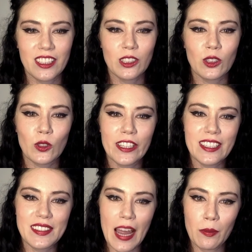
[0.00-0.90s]
Lori
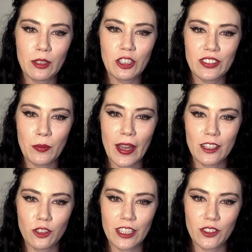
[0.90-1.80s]
establishes a pet
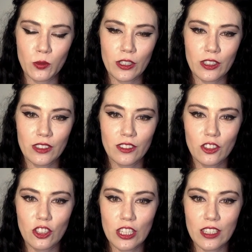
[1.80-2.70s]
trust where
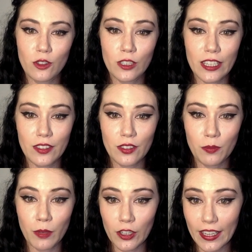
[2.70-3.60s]
she creates
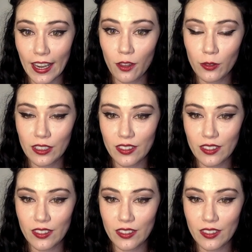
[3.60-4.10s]
Mary Catherine as the